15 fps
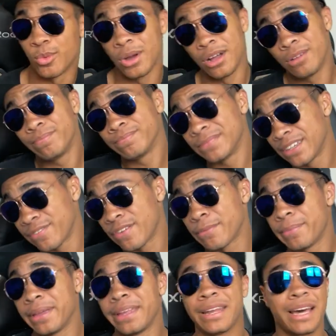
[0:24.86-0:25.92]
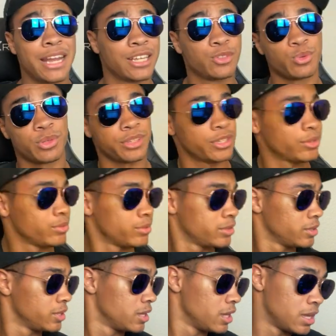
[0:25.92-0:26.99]
Well, if I'm being honest with you,
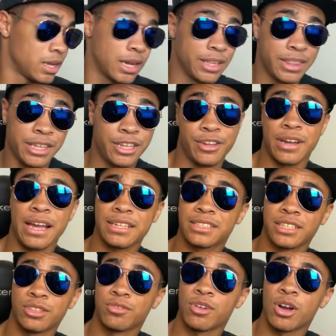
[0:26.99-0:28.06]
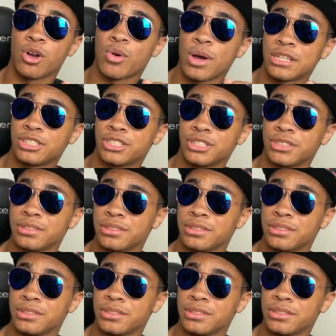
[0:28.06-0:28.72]
I think you're asking the wrong question.